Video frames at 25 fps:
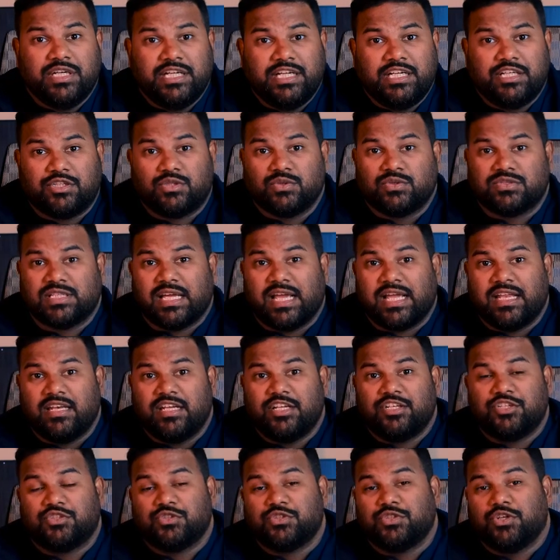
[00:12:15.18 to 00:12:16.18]
need to sign
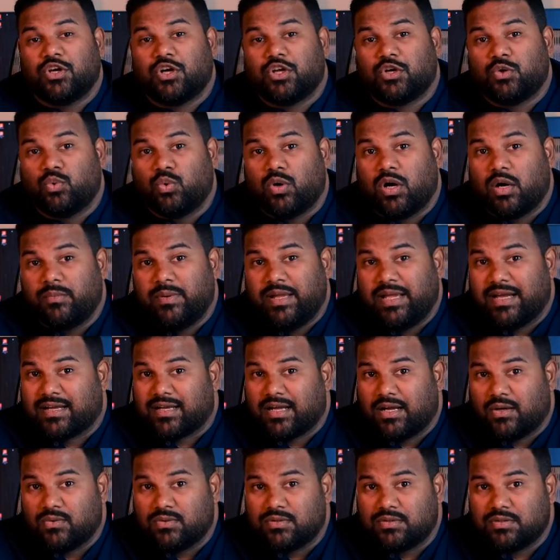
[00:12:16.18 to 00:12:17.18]
in to your Huawei
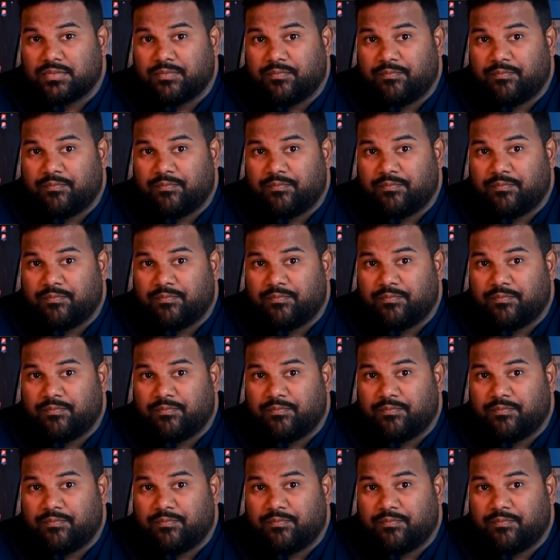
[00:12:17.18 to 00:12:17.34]
account.